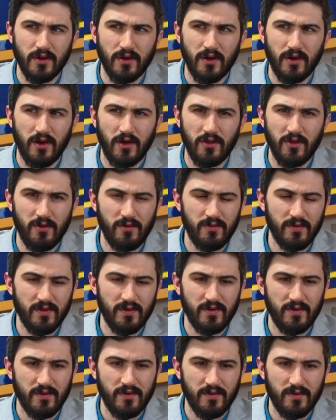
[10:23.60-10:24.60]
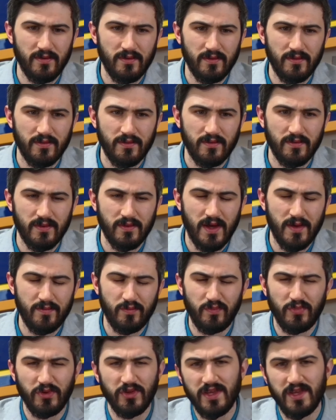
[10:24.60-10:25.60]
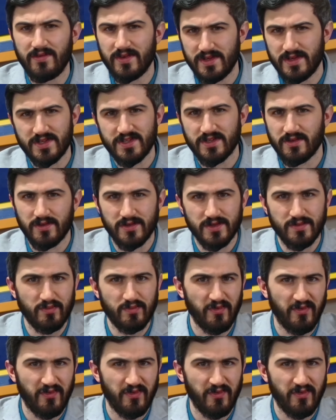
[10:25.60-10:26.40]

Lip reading: although I believe it is still a